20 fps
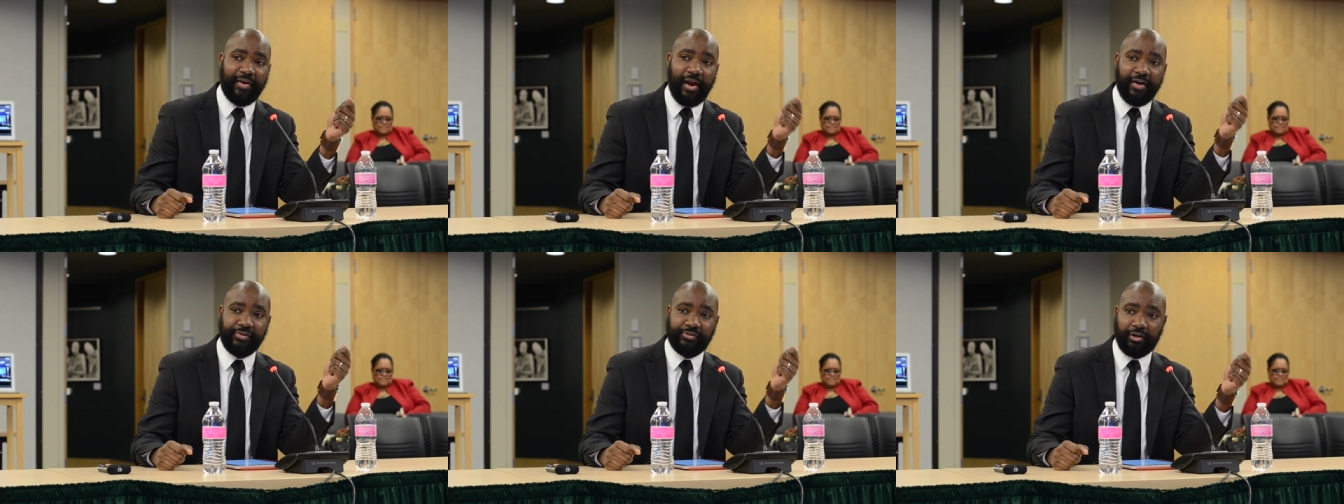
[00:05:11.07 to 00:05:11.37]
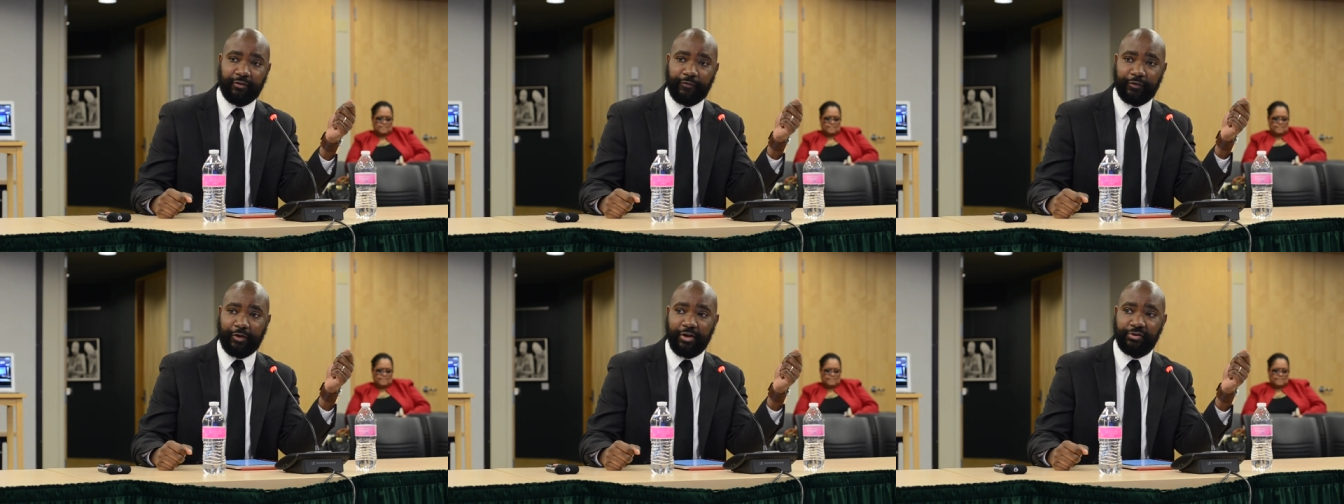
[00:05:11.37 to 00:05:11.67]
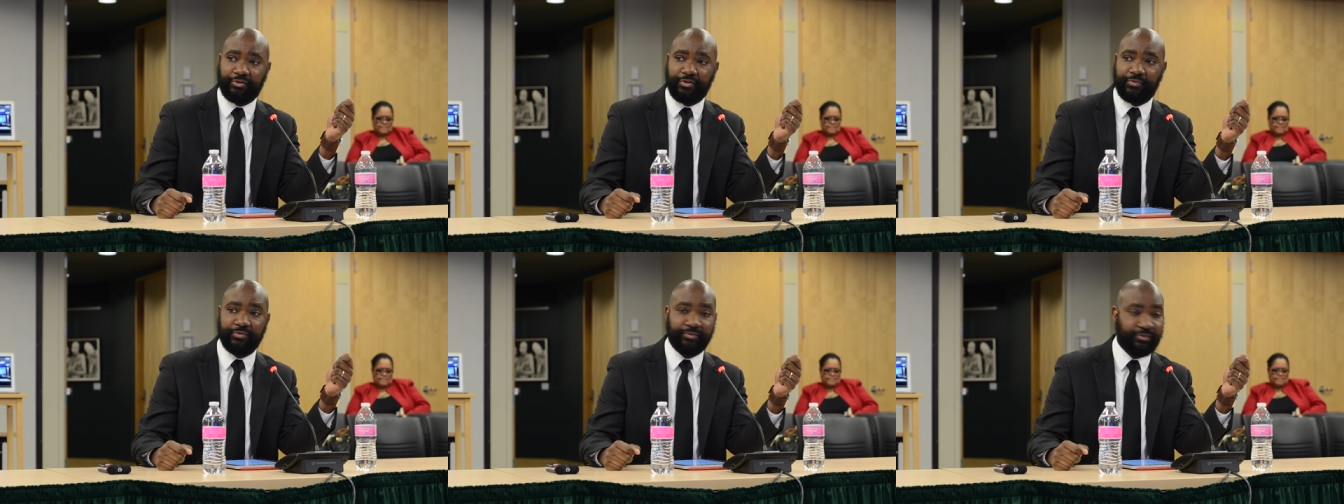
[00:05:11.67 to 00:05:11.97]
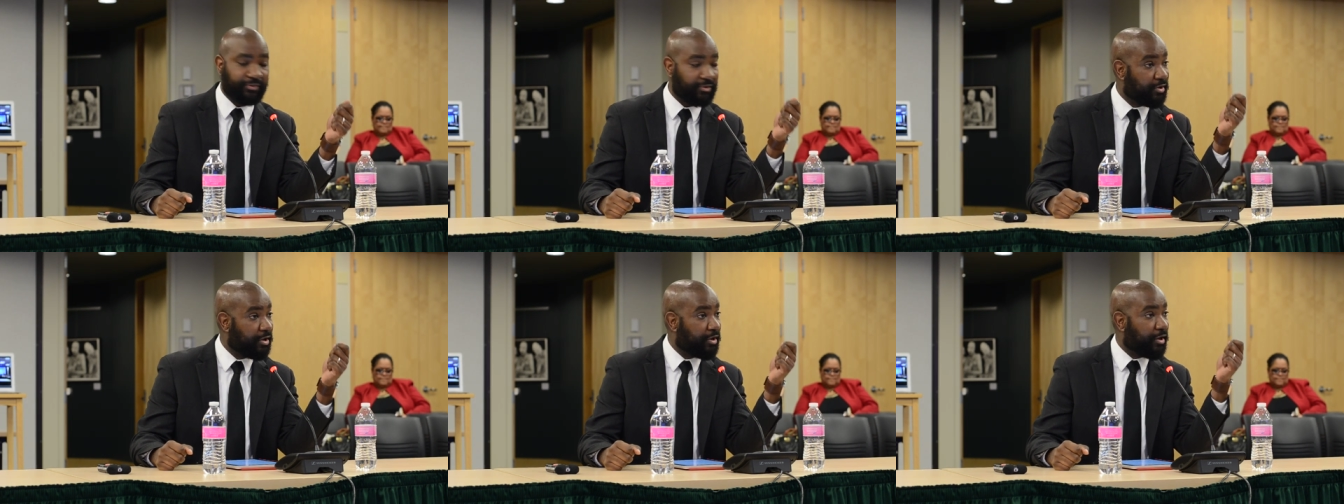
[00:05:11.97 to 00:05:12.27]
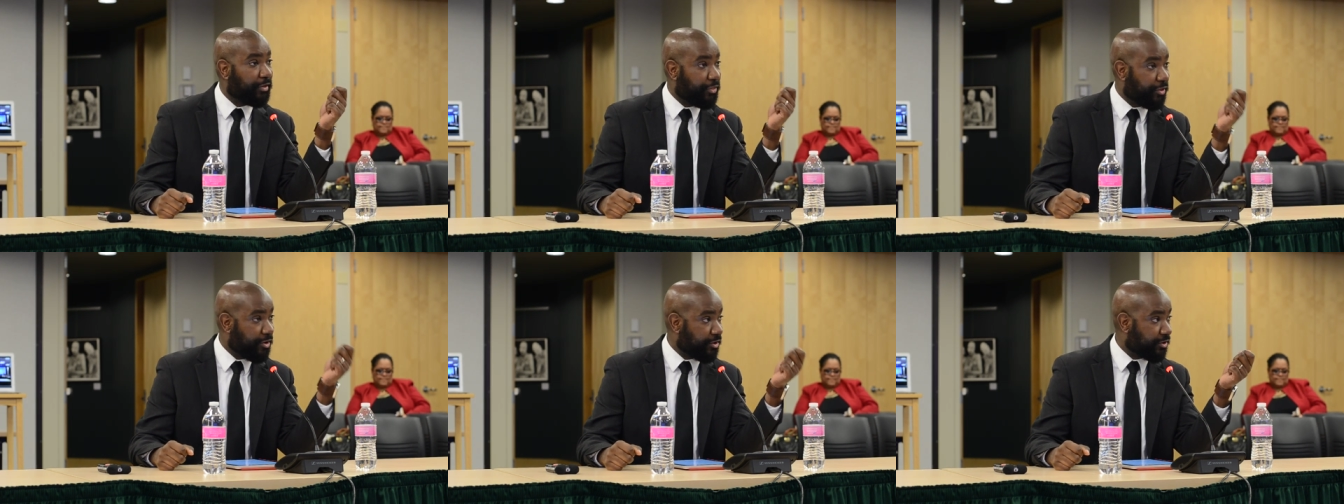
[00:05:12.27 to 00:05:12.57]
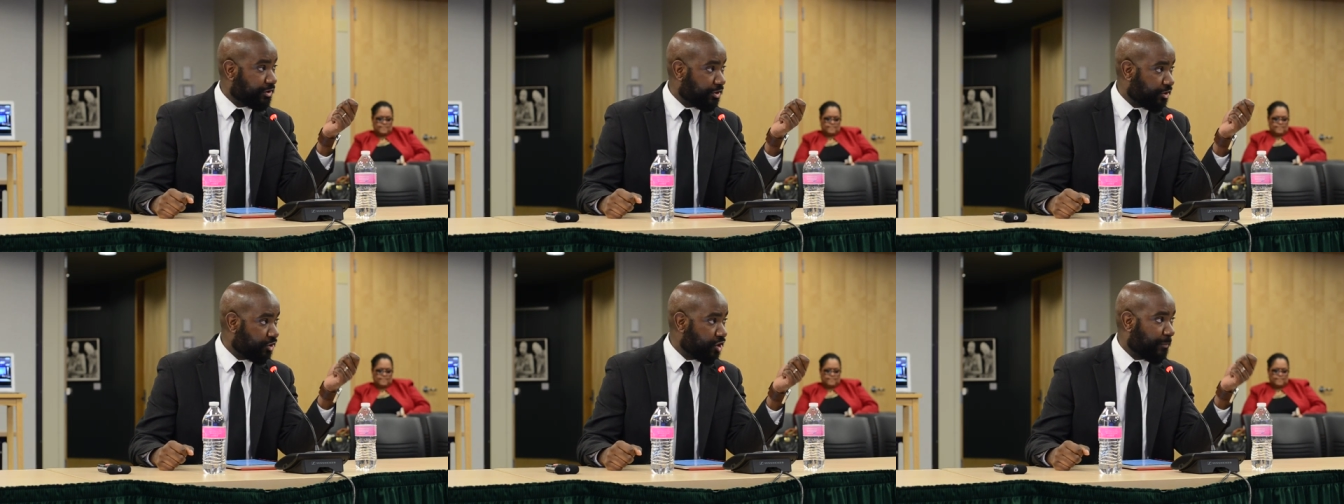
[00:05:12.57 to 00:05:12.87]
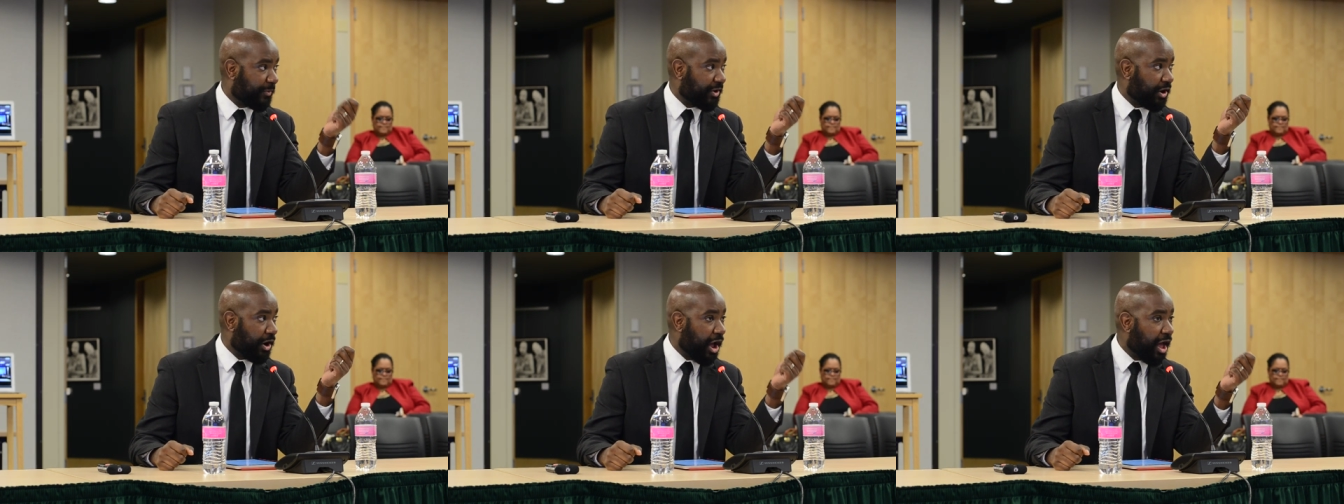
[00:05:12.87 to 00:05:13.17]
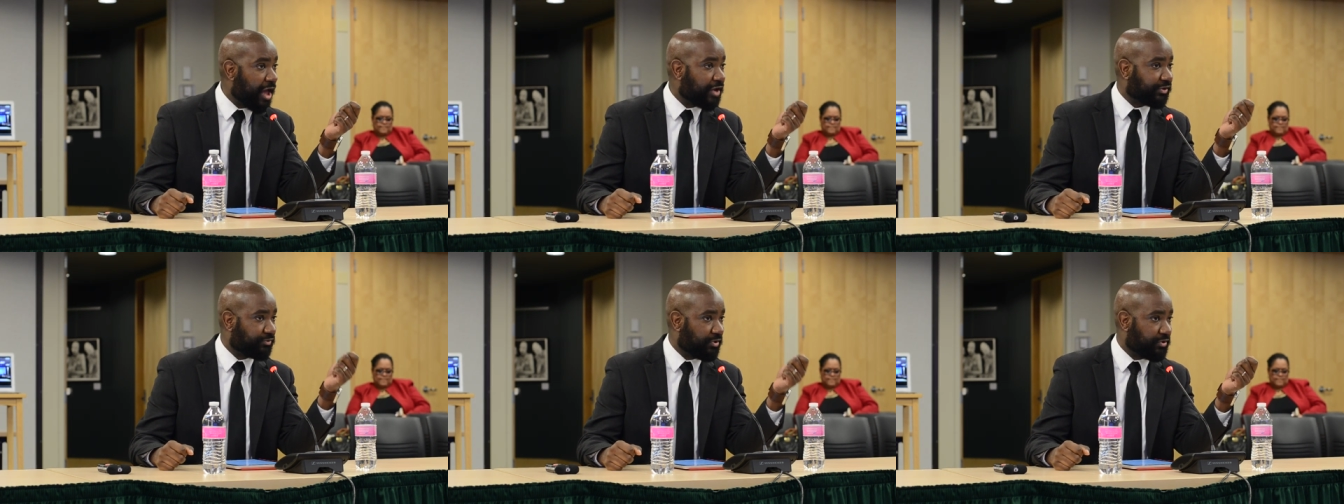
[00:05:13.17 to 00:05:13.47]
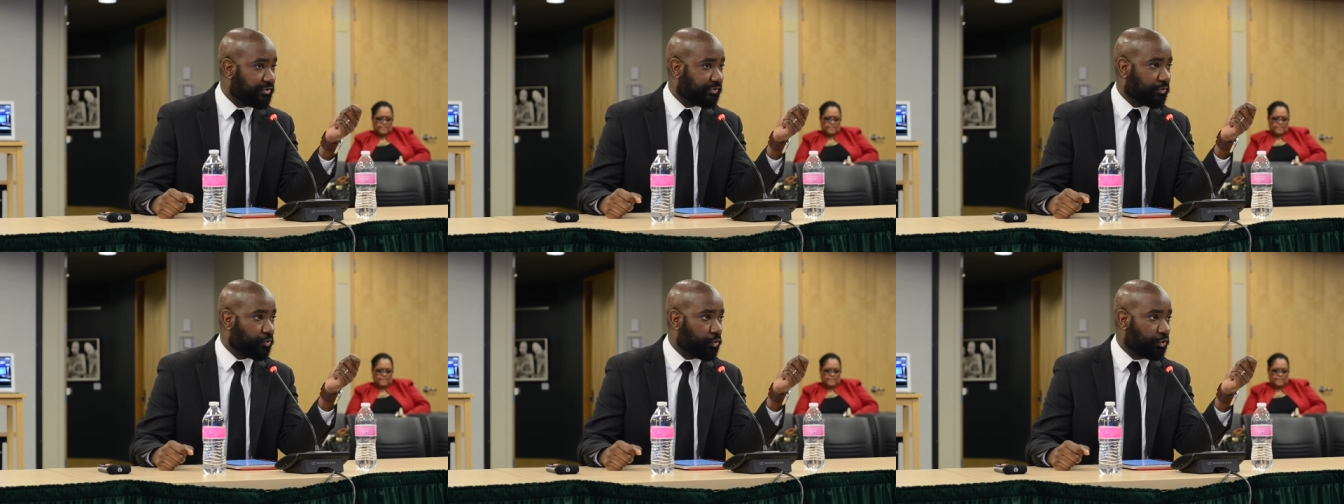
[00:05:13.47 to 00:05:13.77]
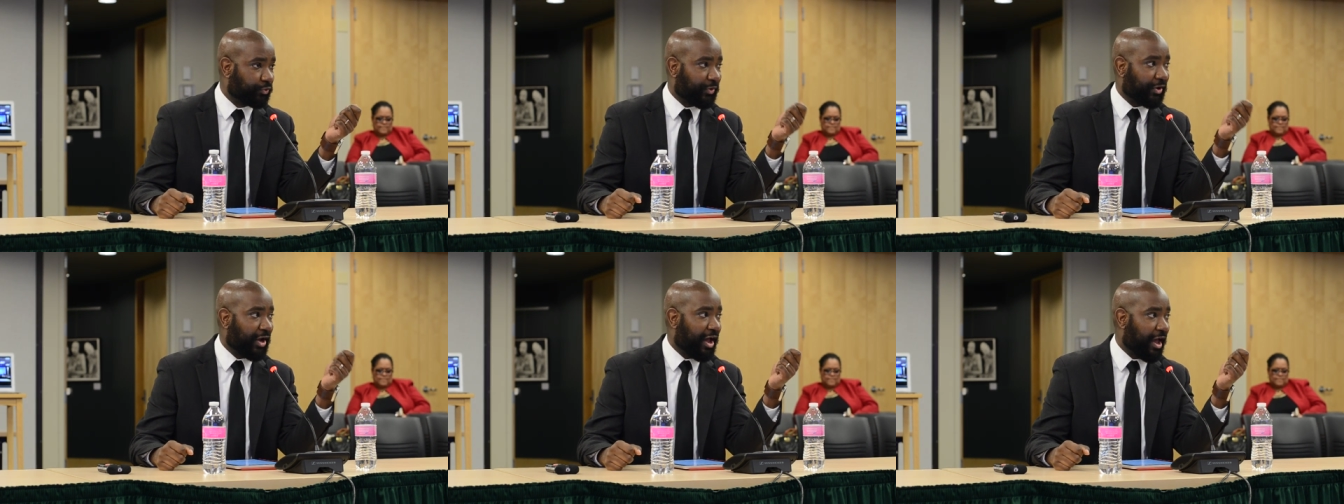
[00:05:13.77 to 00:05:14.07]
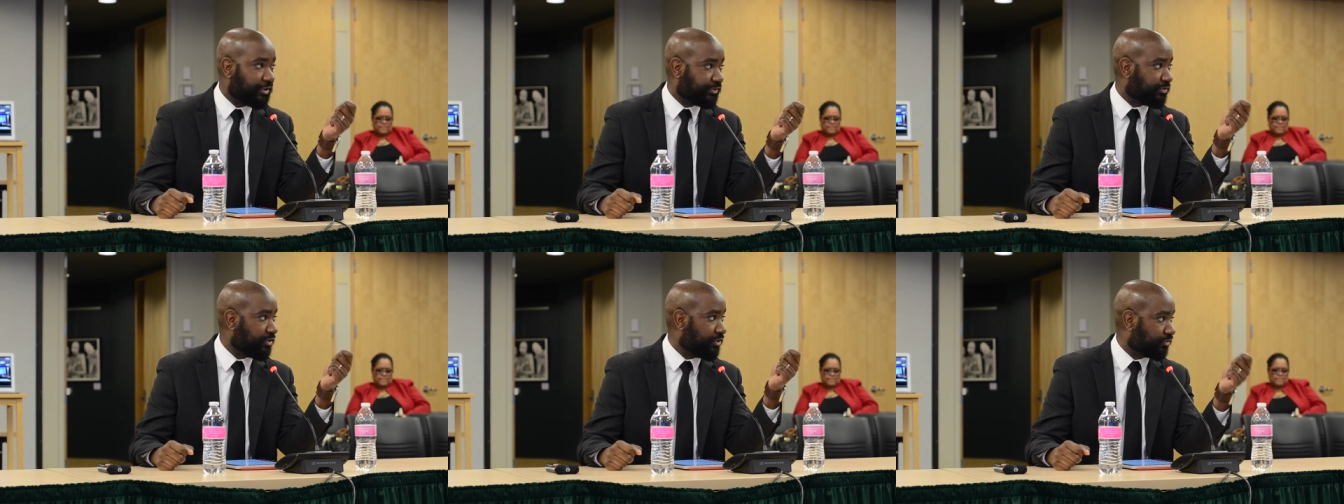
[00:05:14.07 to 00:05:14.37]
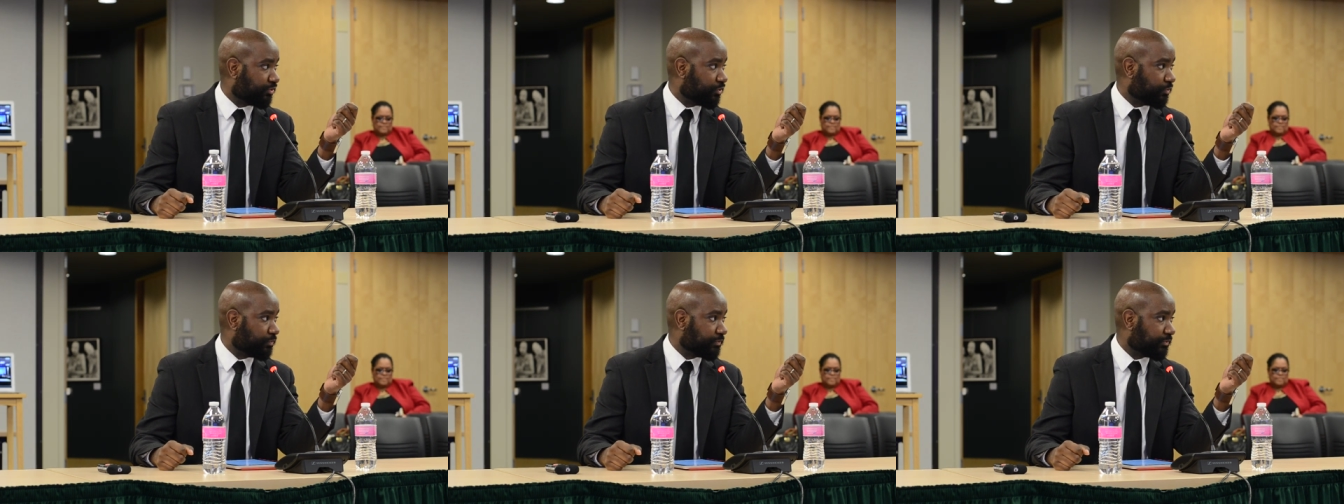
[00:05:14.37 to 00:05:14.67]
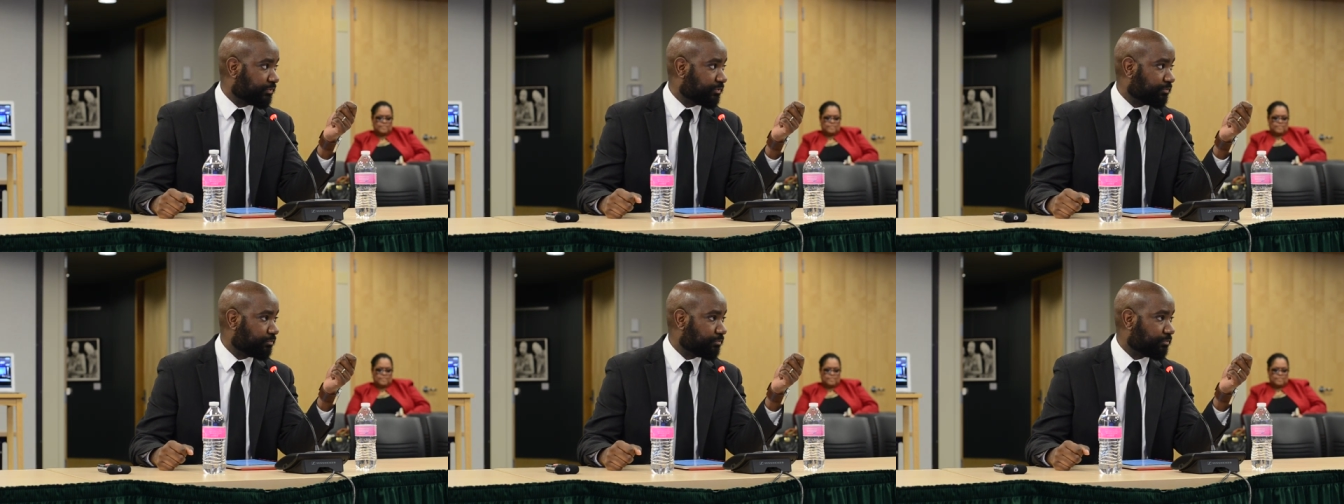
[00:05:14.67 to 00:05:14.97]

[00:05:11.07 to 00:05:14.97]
certifications, they're going to end up at our highest need schools with our highest need students.